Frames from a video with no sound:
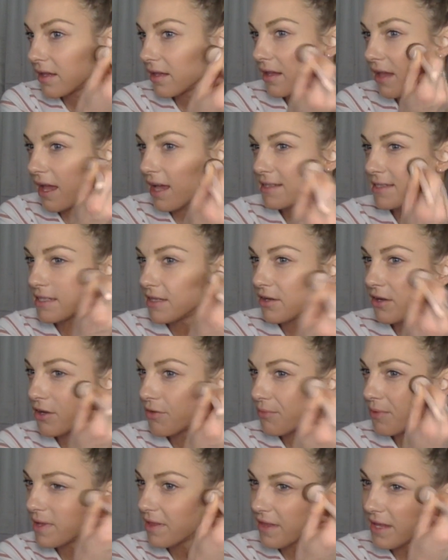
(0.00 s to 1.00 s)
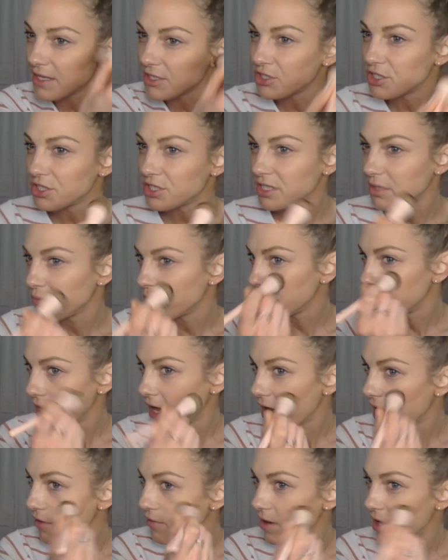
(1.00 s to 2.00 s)
has a good relationship with
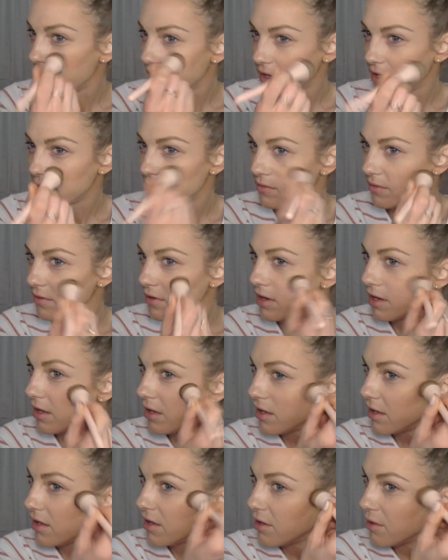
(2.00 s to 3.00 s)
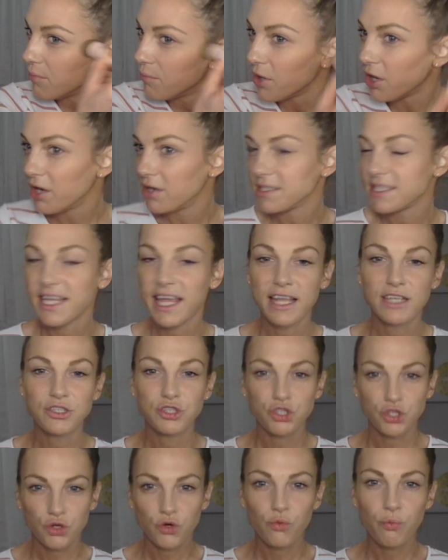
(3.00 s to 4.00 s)
Chiron, and Mars can
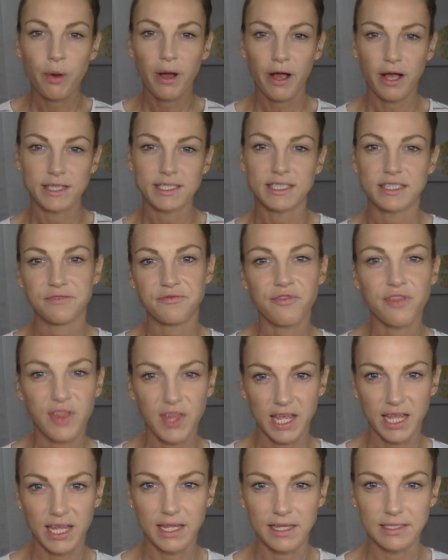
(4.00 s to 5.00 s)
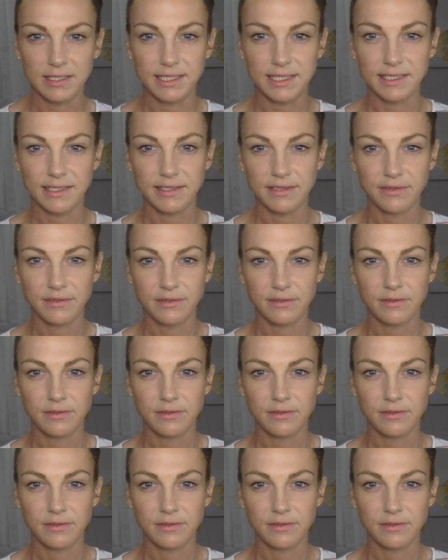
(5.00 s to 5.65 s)
do positive things